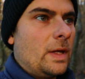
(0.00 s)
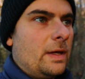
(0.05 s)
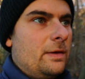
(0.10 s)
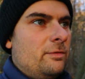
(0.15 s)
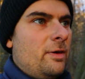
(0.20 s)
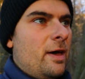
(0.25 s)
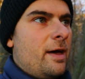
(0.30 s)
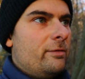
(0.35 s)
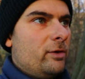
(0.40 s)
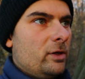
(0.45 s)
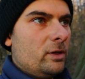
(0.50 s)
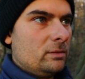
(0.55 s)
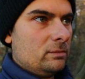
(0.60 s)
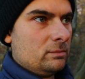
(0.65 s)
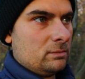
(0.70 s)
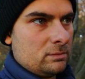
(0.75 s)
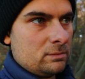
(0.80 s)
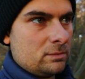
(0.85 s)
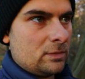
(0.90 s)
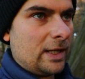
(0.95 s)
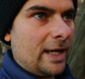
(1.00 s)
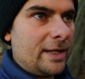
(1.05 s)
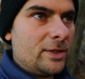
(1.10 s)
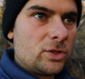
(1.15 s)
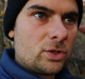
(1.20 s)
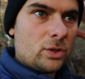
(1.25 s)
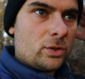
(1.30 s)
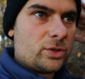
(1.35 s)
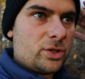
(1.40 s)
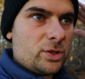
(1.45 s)
varying light
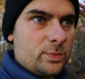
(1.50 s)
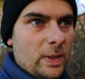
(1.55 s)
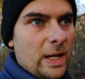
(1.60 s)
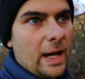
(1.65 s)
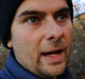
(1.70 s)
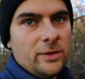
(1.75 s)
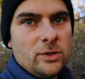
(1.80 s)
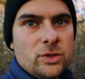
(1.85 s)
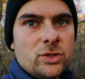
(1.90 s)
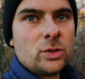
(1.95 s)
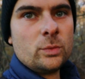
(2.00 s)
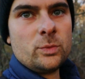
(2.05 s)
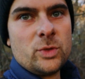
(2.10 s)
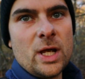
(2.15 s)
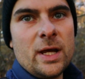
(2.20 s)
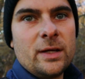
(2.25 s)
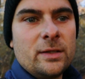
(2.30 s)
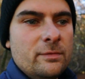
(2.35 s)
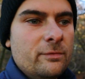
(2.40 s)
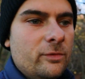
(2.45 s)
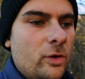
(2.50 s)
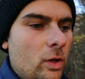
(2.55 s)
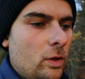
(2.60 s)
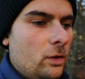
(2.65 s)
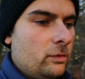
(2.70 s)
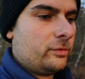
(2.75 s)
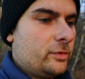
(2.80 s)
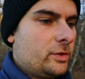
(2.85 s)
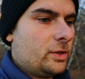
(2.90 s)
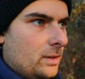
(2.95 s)
sources behind your subject
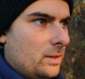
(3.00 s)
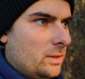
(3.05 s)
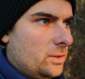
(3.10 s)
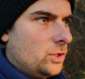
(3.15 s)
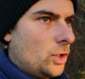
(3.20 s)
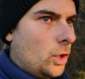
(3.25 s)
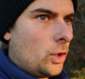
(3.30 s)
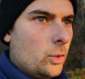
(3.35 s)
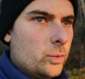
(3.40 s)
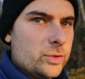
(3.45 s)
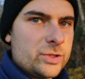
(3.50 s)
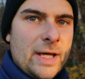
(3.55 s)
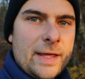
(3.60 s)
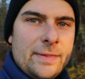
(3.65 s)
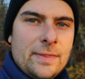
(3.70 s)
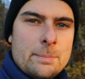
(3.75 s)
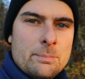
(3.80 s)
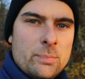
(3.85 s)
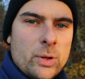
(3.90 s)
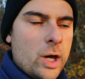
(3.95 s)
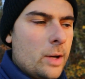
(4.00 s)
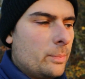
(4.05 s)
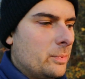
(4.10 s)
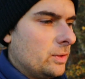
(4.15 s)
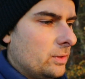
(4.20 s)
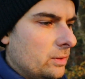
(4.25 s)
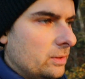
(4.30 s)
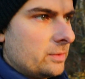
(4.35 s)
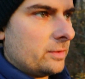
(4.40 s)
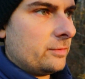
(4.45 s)
involved, you always had them
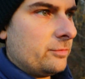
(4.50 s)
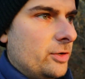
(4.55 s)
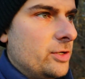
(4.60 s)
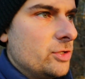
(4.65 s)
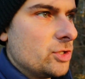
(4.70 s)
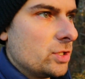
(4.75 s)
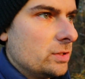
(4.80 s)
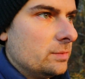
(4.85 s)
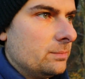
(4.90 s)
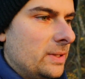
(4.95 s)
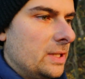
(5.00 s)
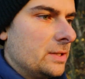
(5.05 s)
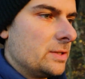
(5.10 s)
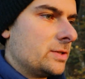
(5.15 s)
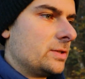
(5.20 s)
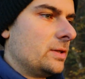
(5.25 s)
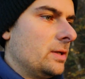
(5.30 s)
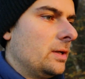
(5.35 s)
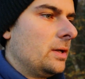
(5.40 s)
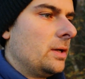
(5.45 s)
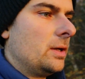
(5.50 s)
purple fringing bits.